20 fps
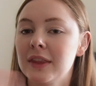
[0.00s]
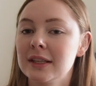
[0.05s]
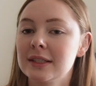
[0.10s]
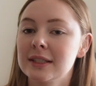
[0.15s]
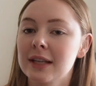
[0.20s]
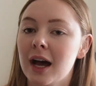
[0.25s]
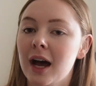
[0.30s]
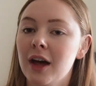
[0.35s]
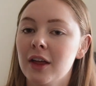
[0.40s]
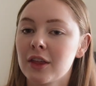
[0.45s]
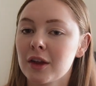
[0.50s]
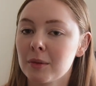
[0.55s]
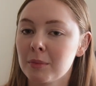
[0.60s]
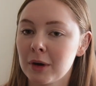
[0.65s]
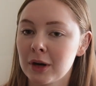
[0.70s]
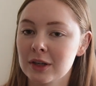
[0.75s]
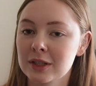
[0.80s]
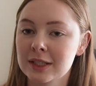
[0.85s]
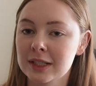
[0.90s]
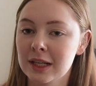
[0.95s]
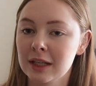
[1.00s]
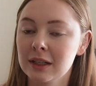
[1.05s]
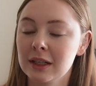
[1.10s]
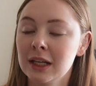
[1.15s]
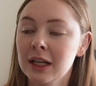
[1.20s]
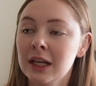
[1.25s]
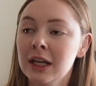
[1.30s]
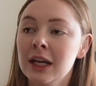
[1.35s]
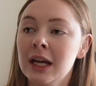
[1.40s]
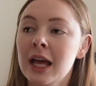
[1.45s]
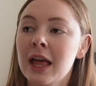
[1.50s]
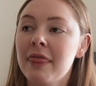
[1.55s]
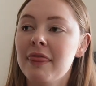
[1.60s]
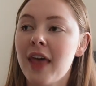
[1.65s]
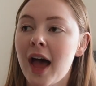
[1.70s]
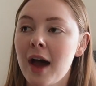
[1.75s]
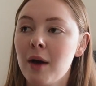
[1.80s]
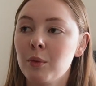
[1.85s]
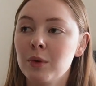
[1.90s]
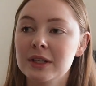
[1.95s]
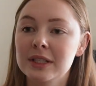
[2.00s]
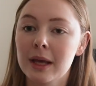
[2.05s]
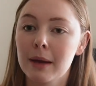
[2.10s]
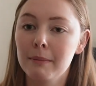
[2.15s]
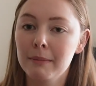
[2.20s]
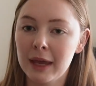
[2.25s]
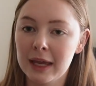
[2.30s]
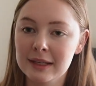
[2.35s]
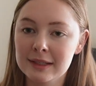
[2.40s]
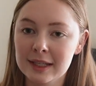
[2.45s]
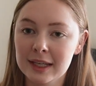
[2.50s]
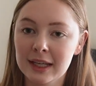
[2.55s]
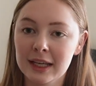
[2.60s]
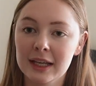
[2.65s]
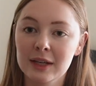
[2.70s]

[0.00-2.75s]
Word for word: this other person that was amazing.